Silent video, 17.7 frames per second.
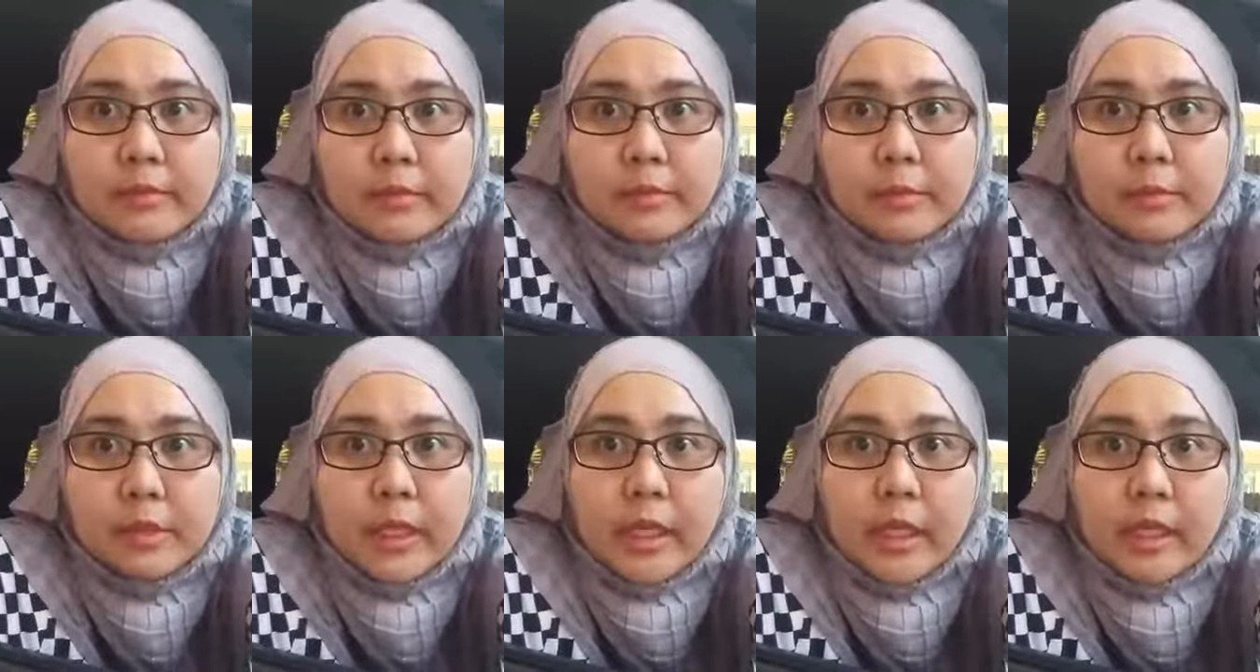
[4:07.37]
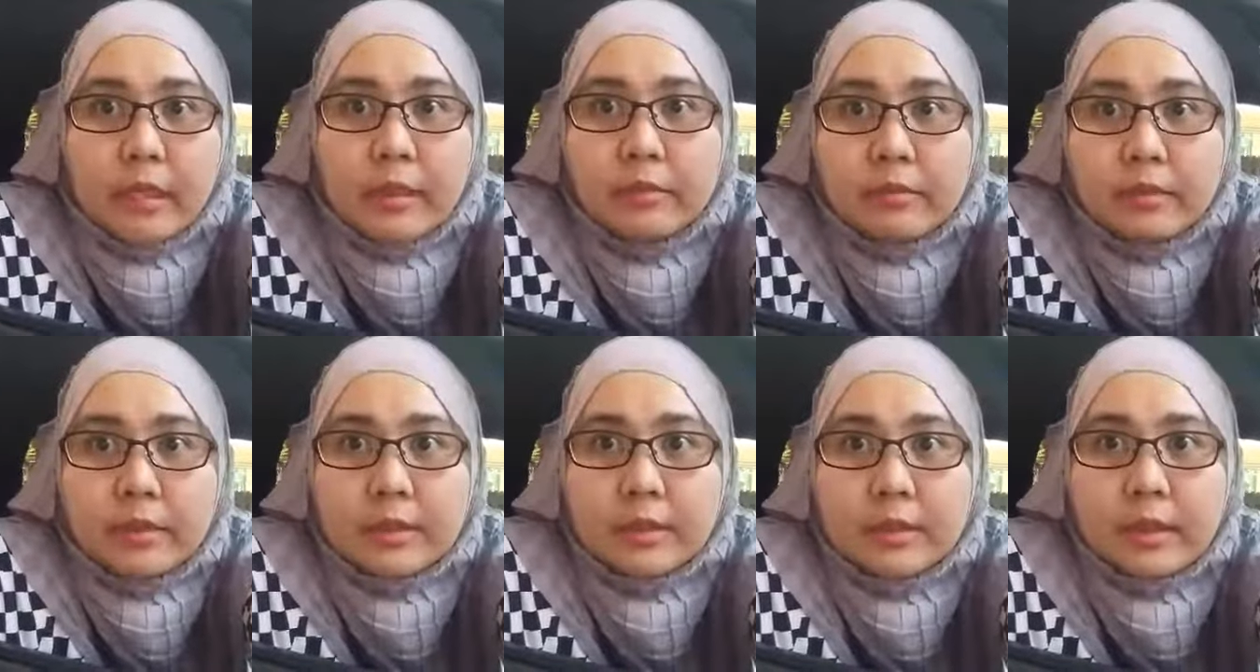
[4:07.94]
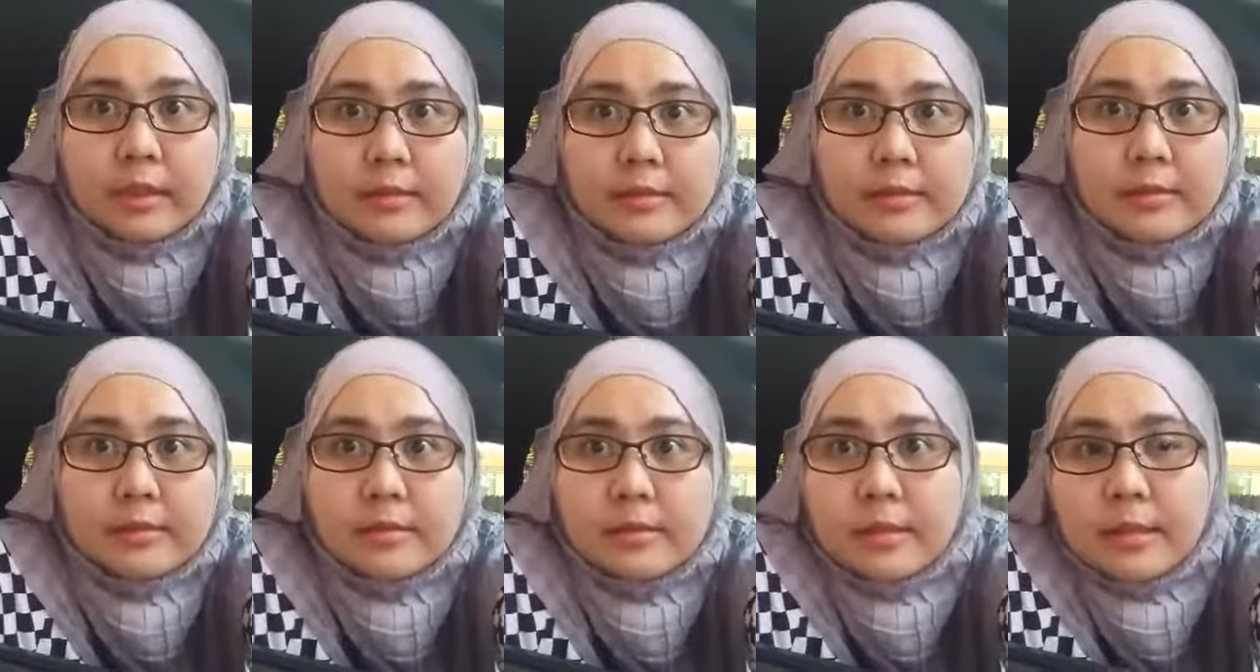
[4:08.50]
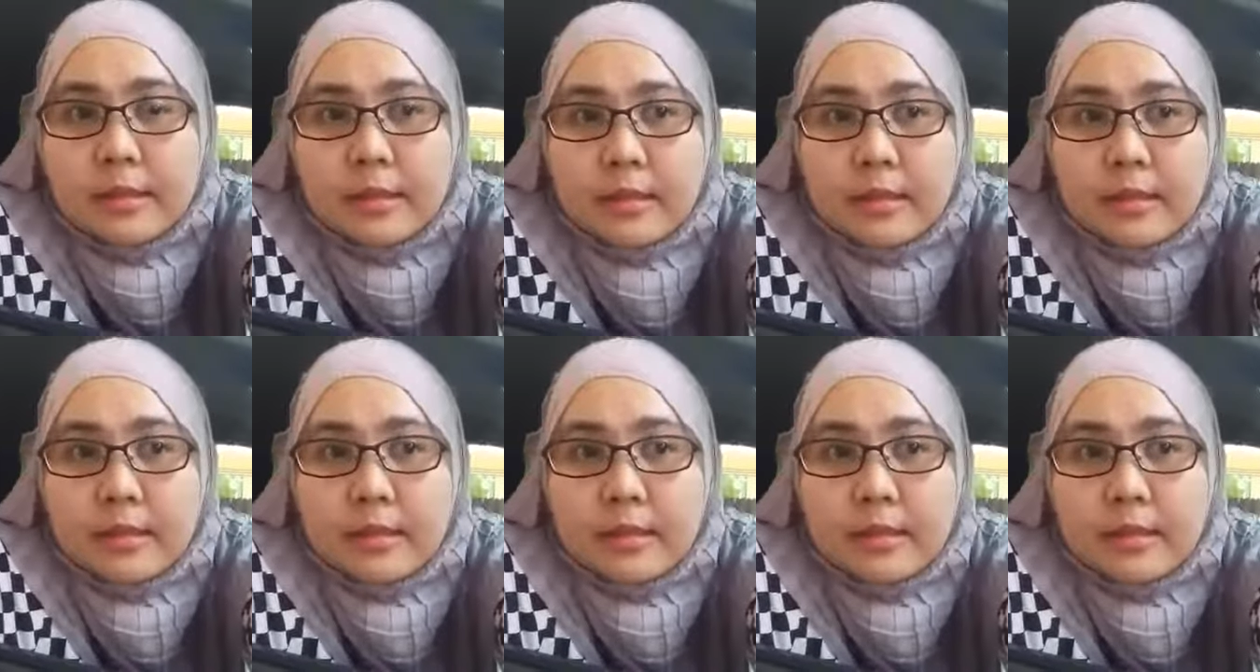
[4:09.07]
I have to pray with the cats